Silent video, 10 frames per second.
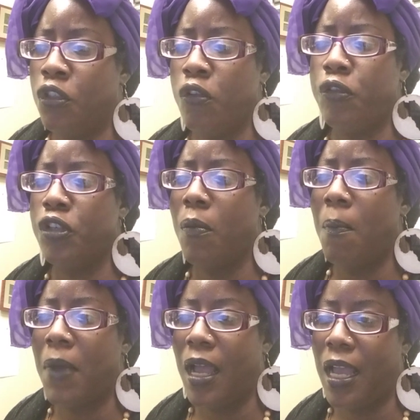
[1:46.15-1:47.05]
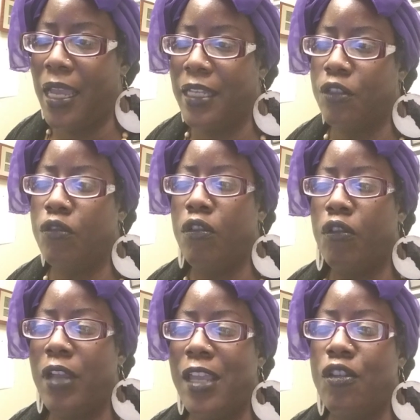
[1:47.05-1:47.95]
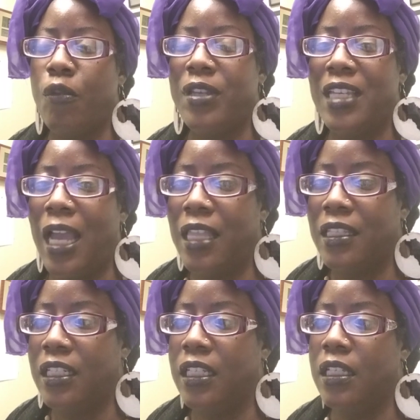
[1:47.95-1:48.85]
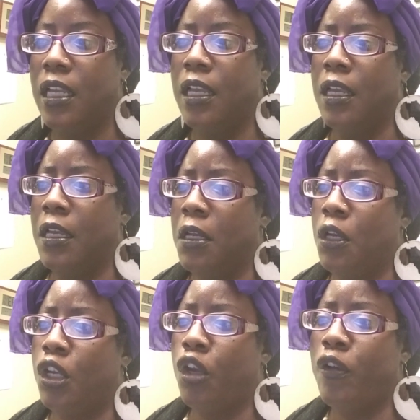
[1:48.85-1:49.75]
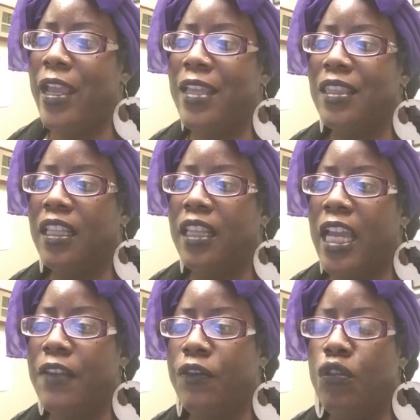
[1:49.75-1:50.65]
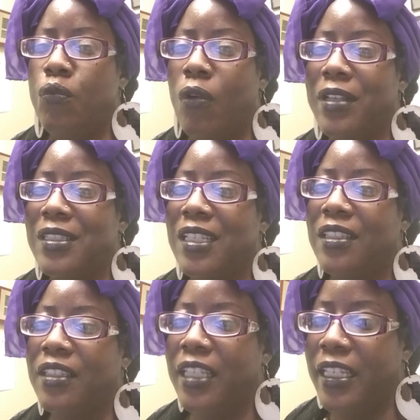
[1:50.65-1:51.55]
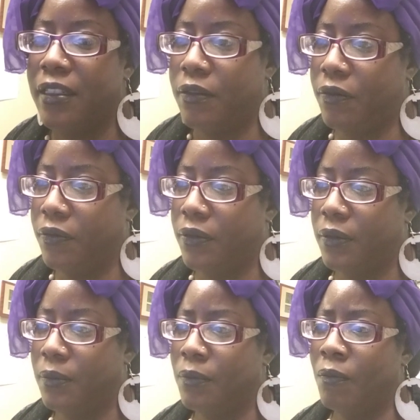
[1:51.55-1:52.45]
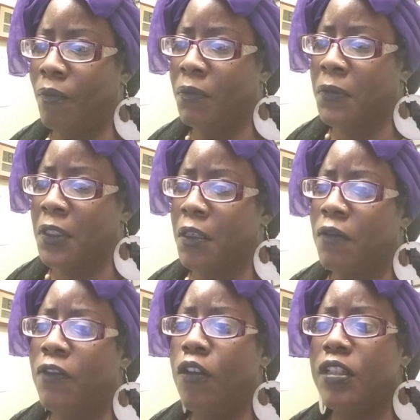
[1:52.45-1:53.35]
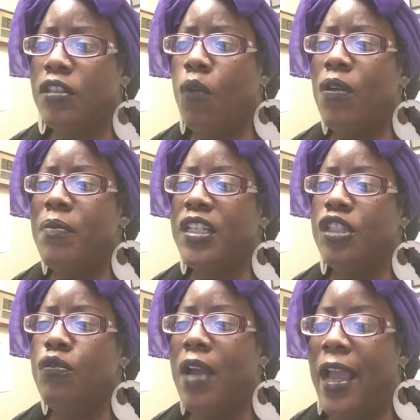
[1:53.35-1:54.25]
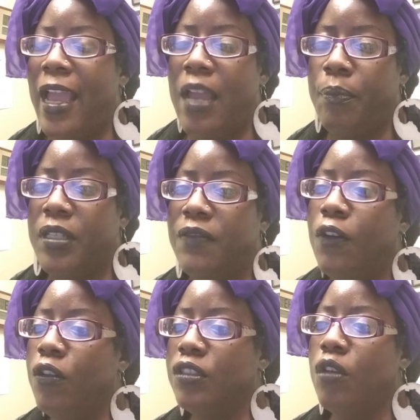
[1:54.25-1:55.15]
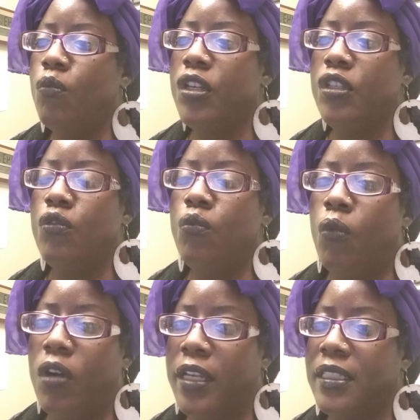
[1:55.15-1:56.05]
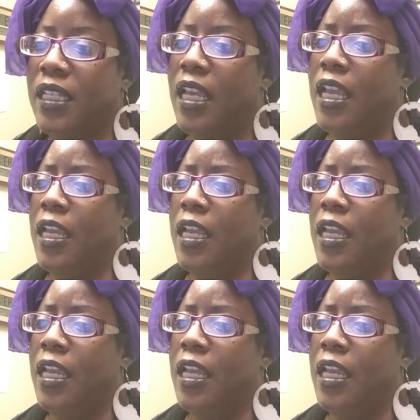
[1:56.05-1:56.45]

Use your mind to create your reality. Create the life you want to live. Focus on what makes you happy. Focus on what you want.